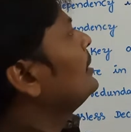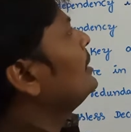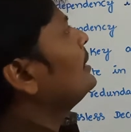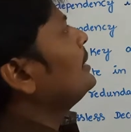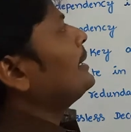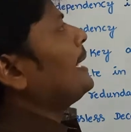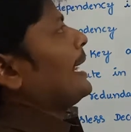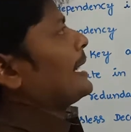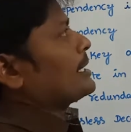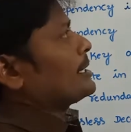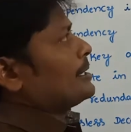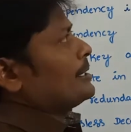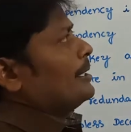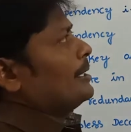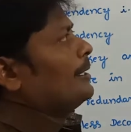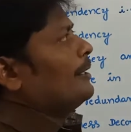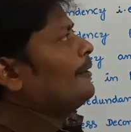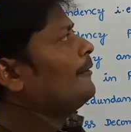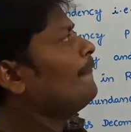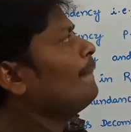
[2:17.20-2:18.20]
next.
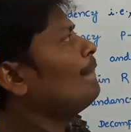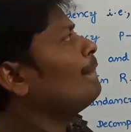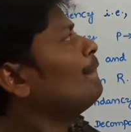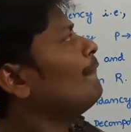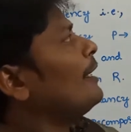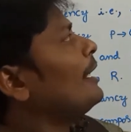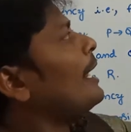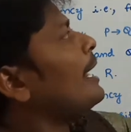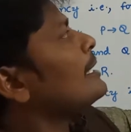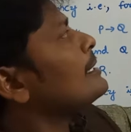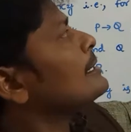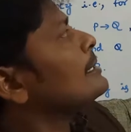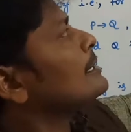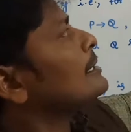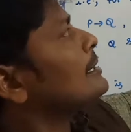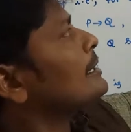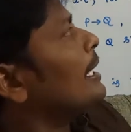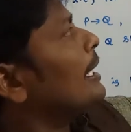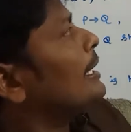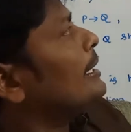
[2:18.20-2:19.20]
Whereas
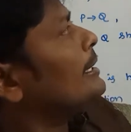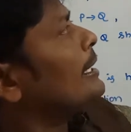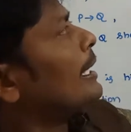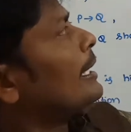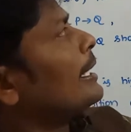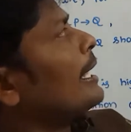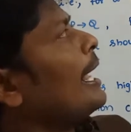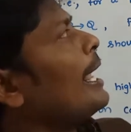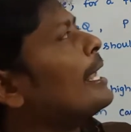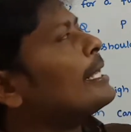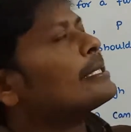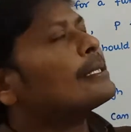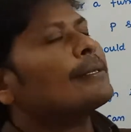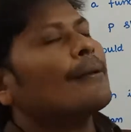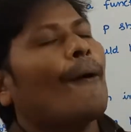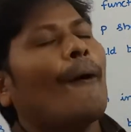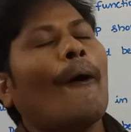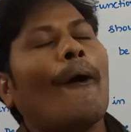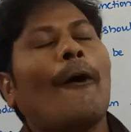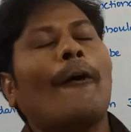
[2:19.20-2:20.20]
in the case
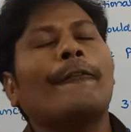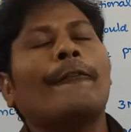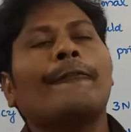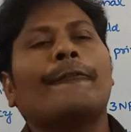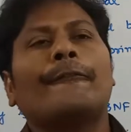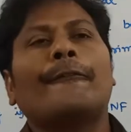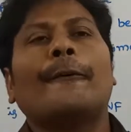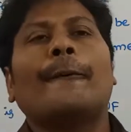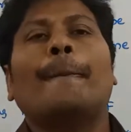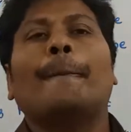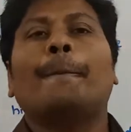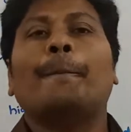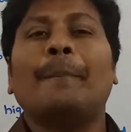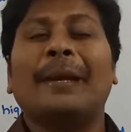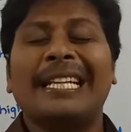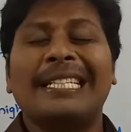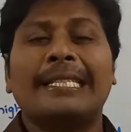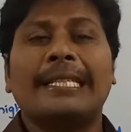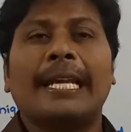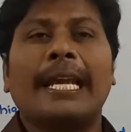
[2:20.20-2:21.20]
of
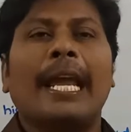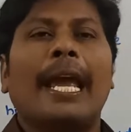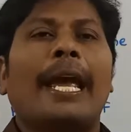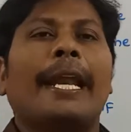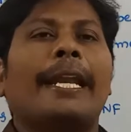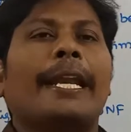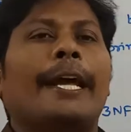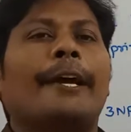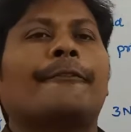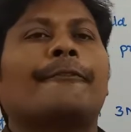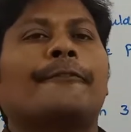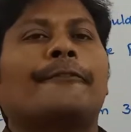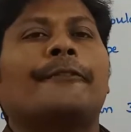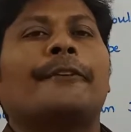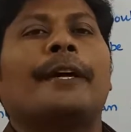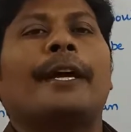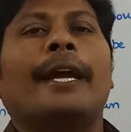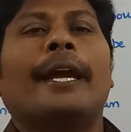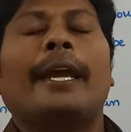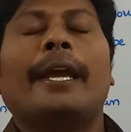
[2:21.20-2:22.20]
BCNF,
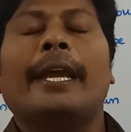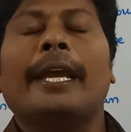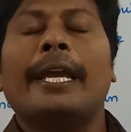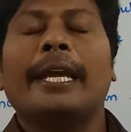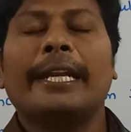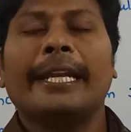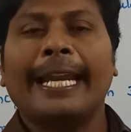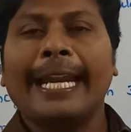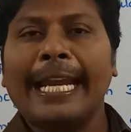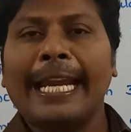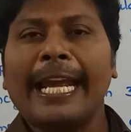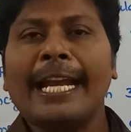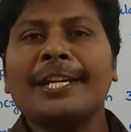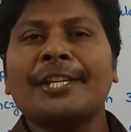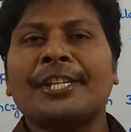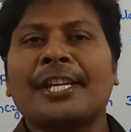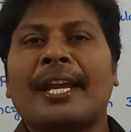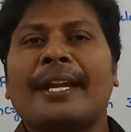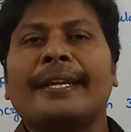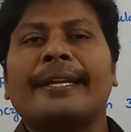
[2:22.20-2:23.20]
a
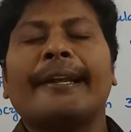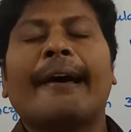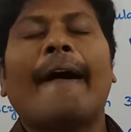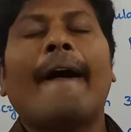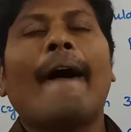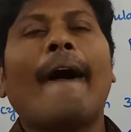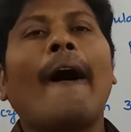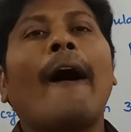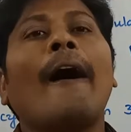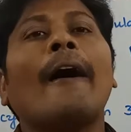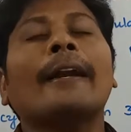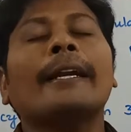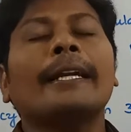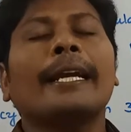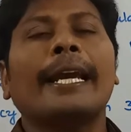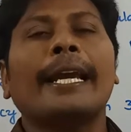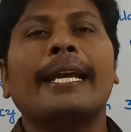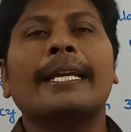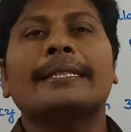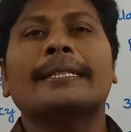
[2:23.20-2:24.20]
relation
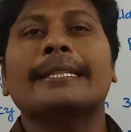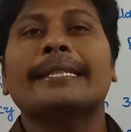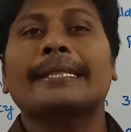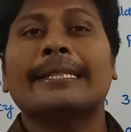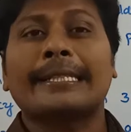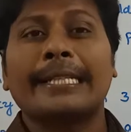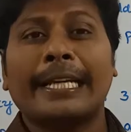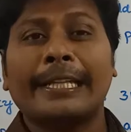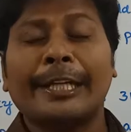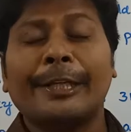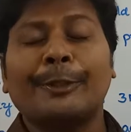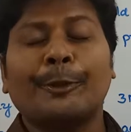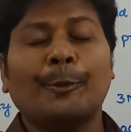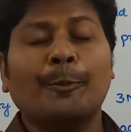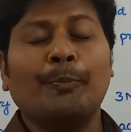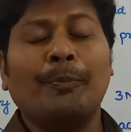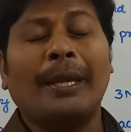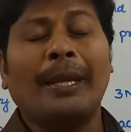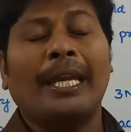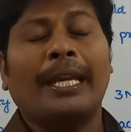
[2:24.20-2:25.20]
R is said
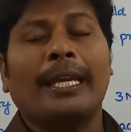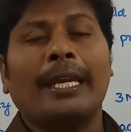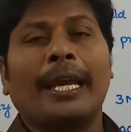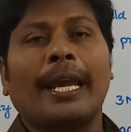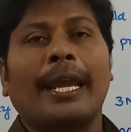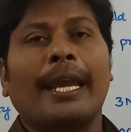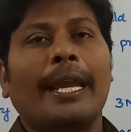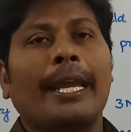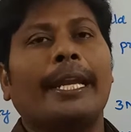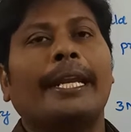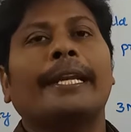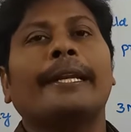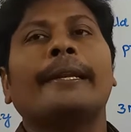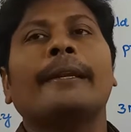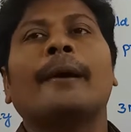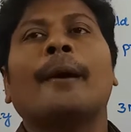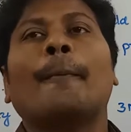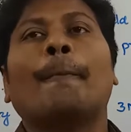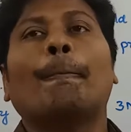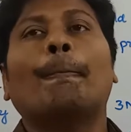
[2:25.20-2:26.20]
to be
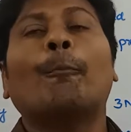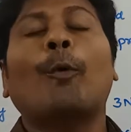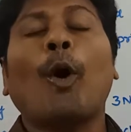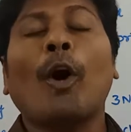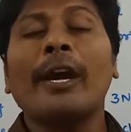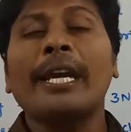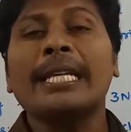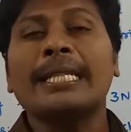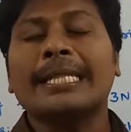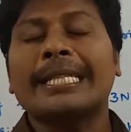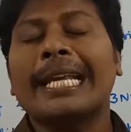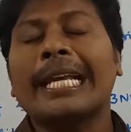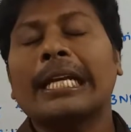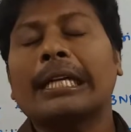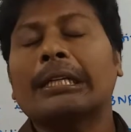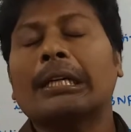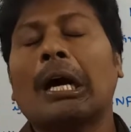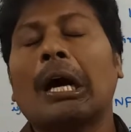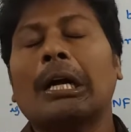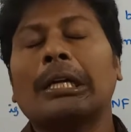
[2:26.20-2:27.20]
in
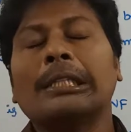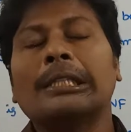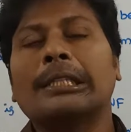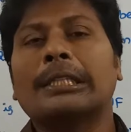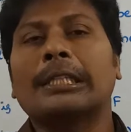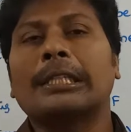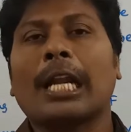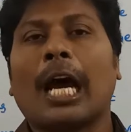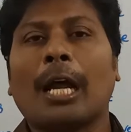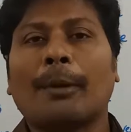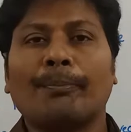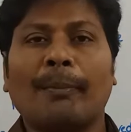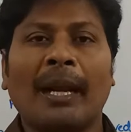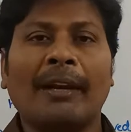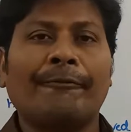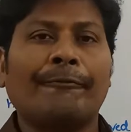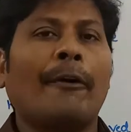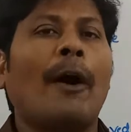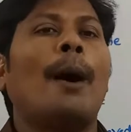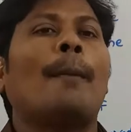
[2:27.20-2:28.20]
Boyce-Codd
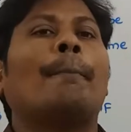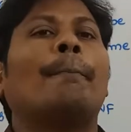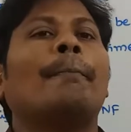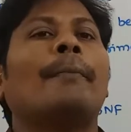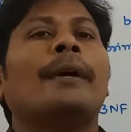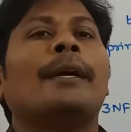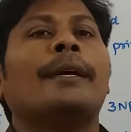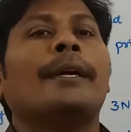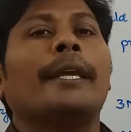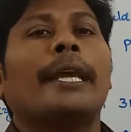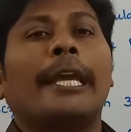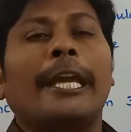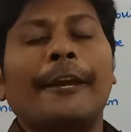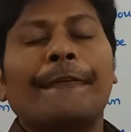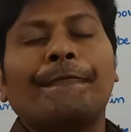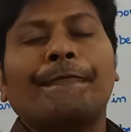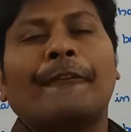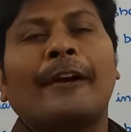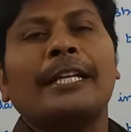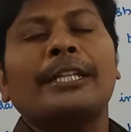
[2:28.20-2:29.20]
normal form
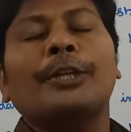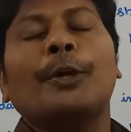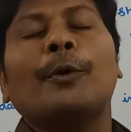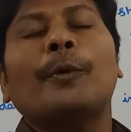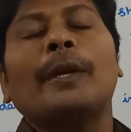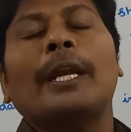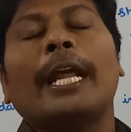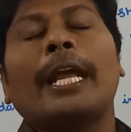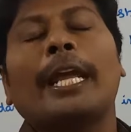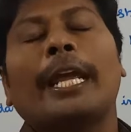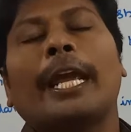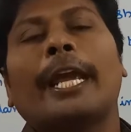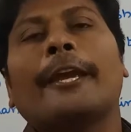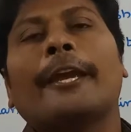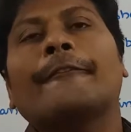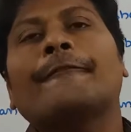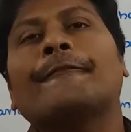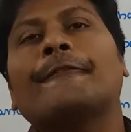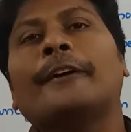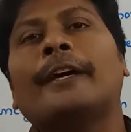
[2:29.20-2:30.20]
if and only
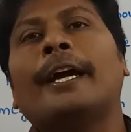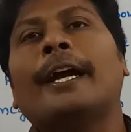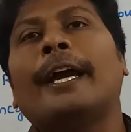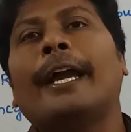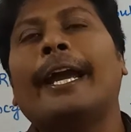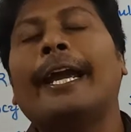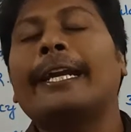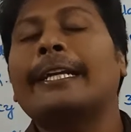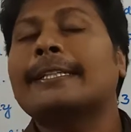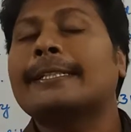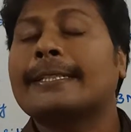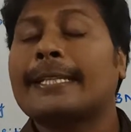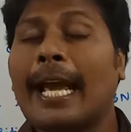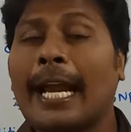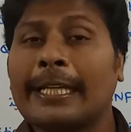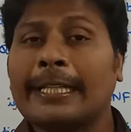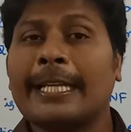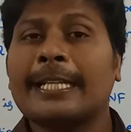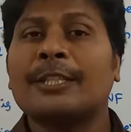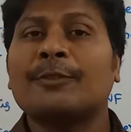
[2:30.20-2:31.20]
if it
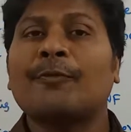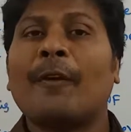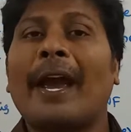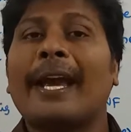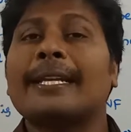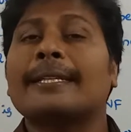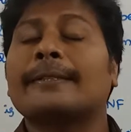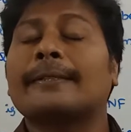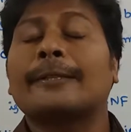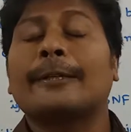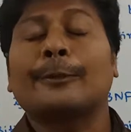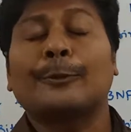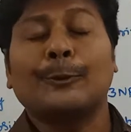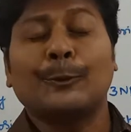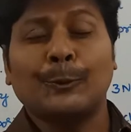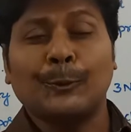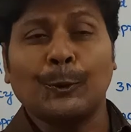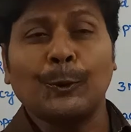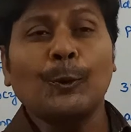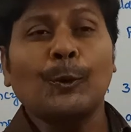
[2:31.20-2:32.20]
satisfies
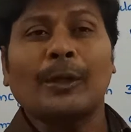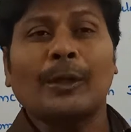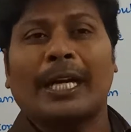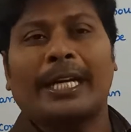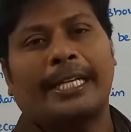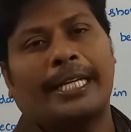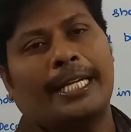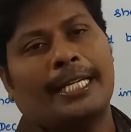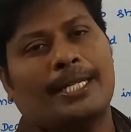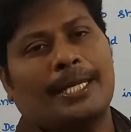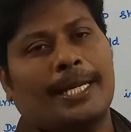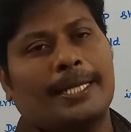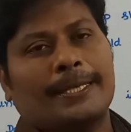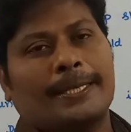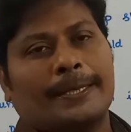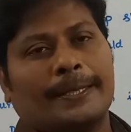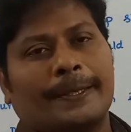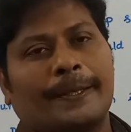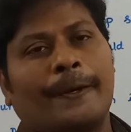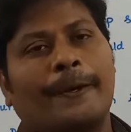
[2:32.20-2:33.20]
two
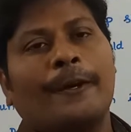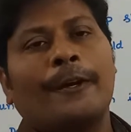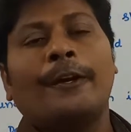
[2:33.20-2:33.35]
conditions.